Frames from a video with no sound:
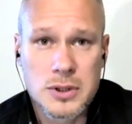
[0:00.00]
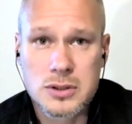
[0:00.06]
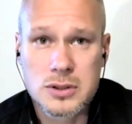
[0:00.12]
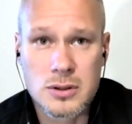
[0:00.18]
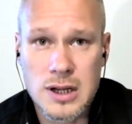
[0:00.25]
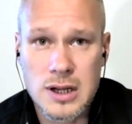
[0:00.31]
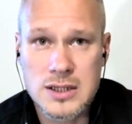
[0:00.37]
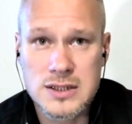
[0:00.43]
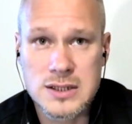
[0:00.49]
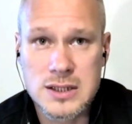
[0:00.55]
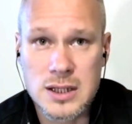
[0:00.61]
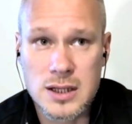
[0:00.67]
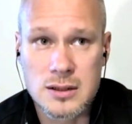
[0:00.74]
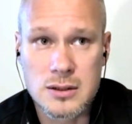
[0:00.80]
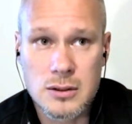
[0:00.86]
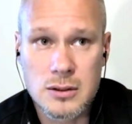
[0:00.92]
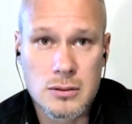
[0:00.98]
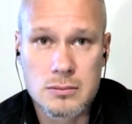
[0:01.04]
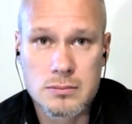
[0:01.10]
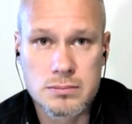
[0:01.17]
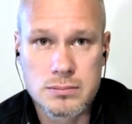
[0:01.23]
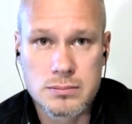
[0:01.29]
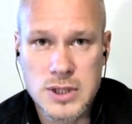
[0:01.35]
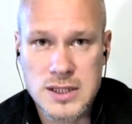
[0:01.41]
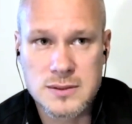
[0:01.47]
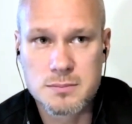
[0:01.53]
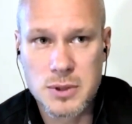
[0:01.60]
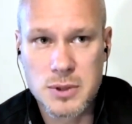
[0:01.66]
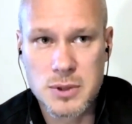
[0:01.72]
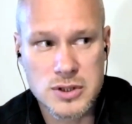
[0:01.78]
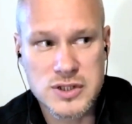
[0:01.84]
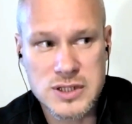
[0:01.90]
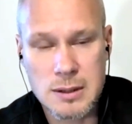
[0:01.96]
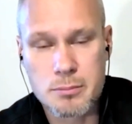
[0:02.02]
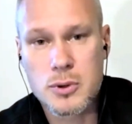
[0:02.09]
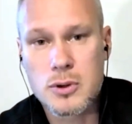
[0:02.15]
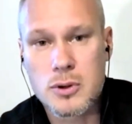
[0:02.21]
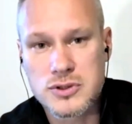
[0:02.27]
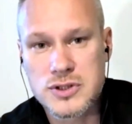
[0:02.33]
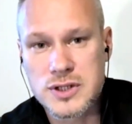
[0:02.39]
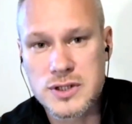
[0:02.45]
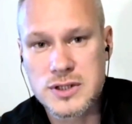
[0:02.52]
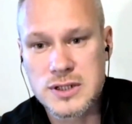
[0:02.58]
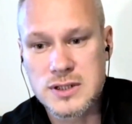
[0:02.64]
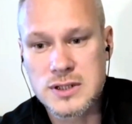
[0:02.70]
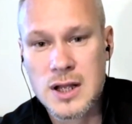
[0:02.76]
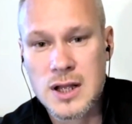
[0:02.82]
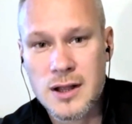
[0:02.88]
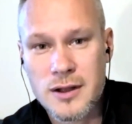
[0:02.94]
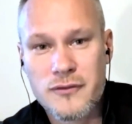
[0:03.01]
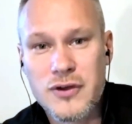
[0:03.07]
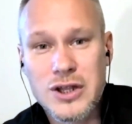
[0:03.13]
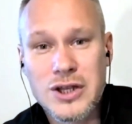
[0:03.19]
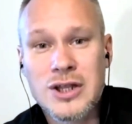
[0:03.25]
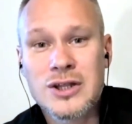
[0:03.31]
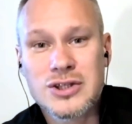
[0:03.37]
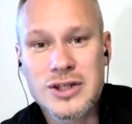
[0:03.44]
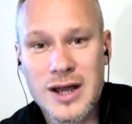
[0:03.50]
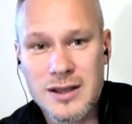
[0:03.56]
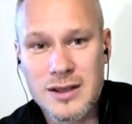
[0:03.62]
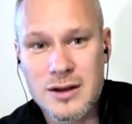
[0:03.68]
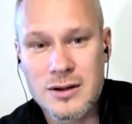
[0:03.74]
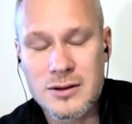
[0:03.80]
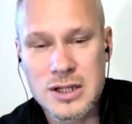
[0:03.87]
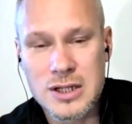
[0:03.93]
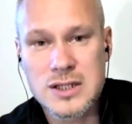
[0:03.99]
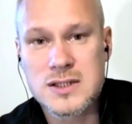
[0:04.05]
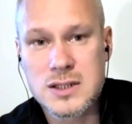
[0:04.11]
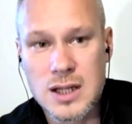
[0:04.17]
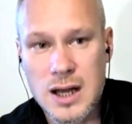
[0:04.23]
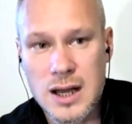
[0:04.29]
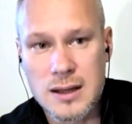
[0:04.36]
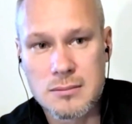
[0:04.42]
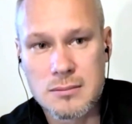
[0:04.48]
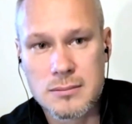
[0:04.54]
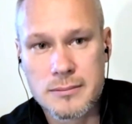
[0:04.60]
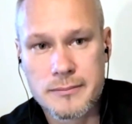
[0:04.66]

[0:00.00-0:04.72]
or anything, no, just because some processes. Feeding tiger needs time.